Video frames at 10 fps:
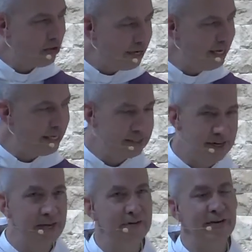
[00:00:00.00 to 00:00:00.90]
"He will be the
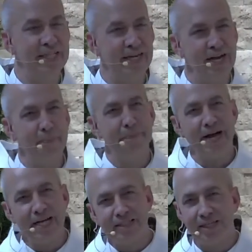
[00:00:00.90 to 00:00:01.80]
King of Israel and he
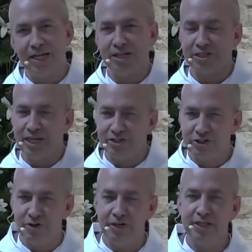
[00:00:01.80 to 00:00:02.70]
will bring peace to the
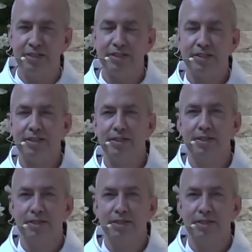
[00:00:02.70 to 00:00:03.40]
nations."